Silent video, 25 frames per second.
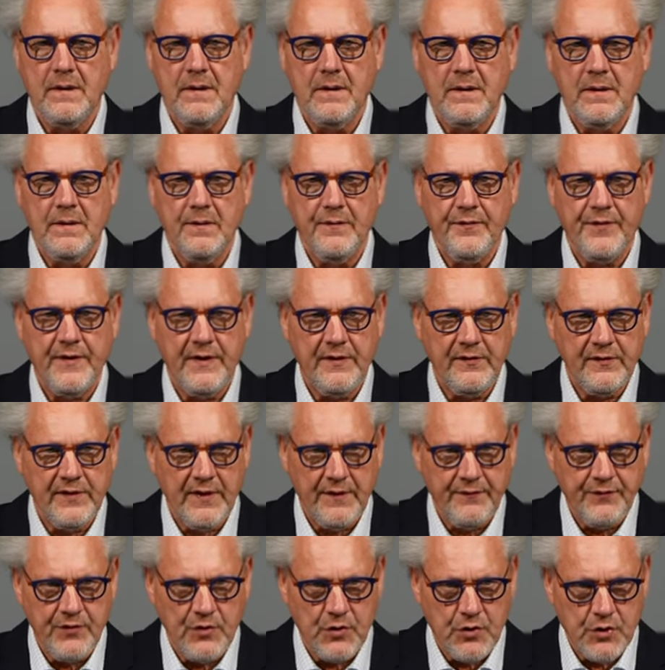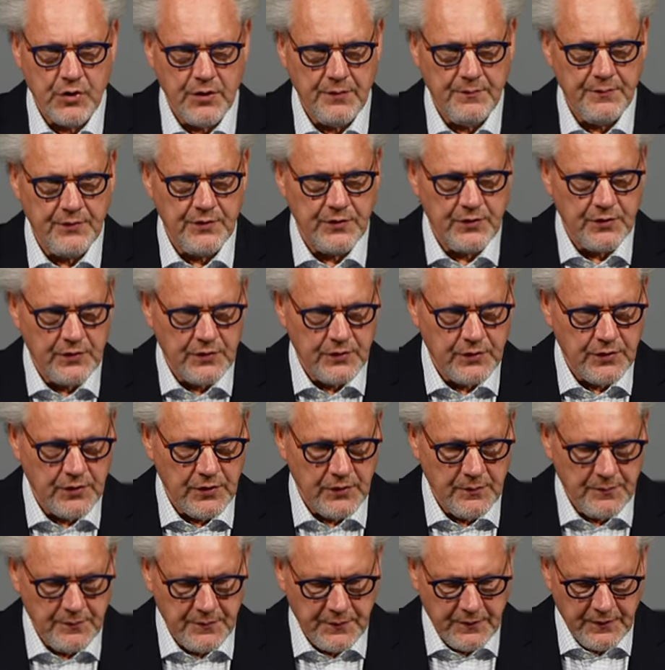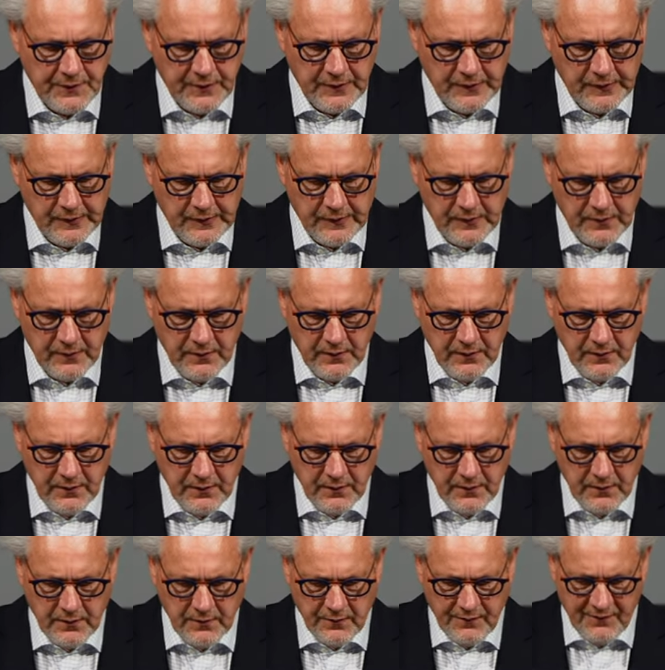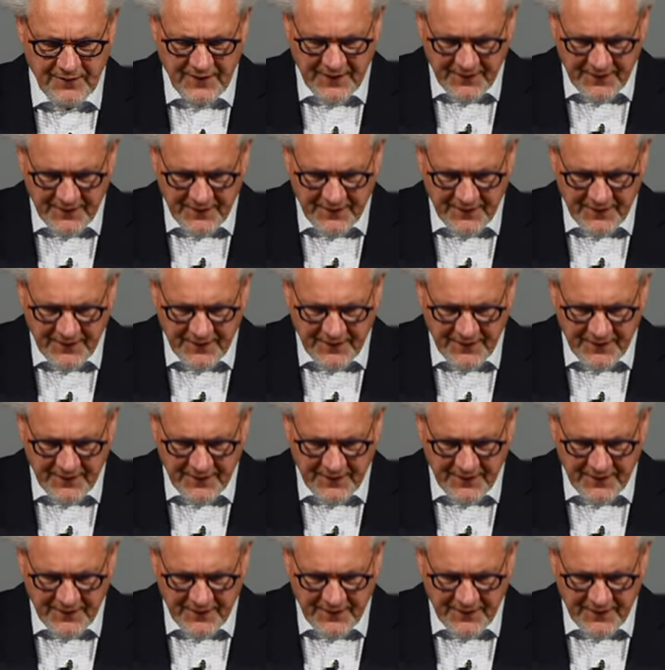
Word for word: Friends, have you come to terms with